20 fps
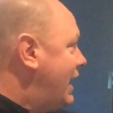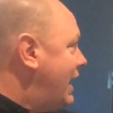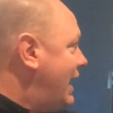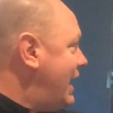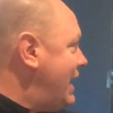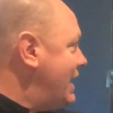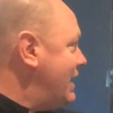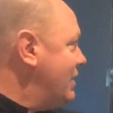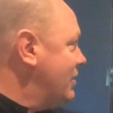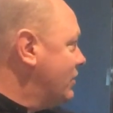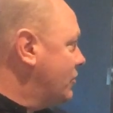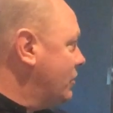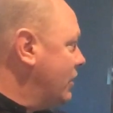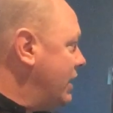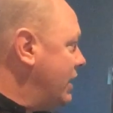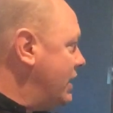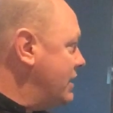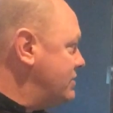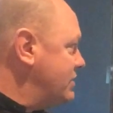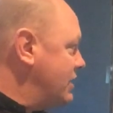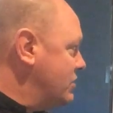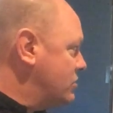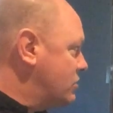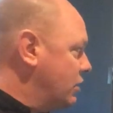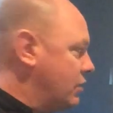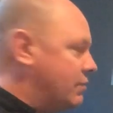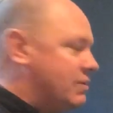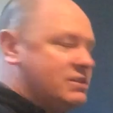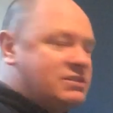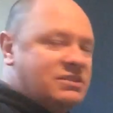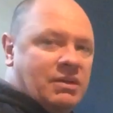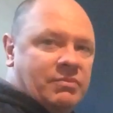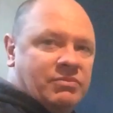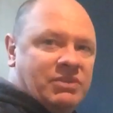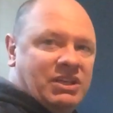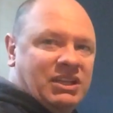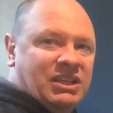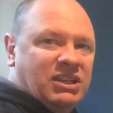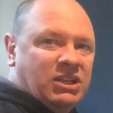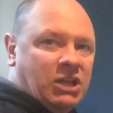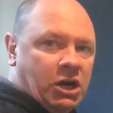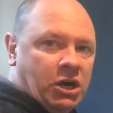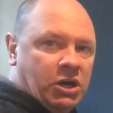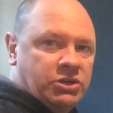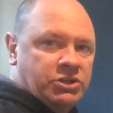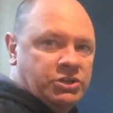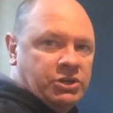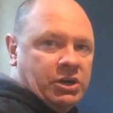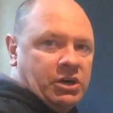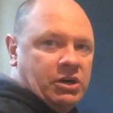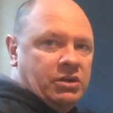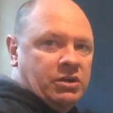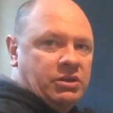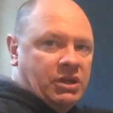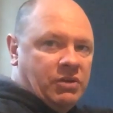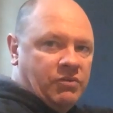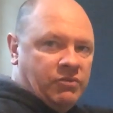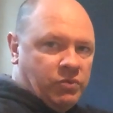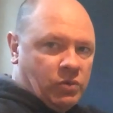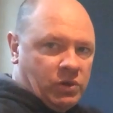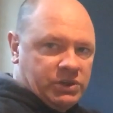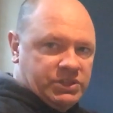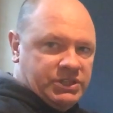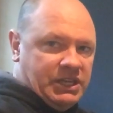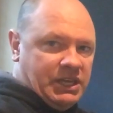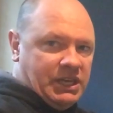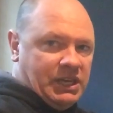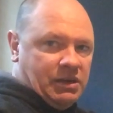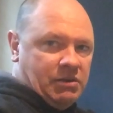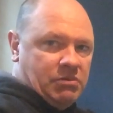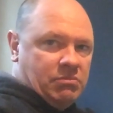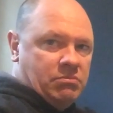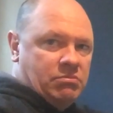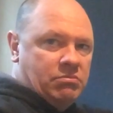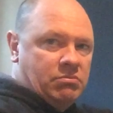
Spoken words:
80 degrees is going to be something larger than 14.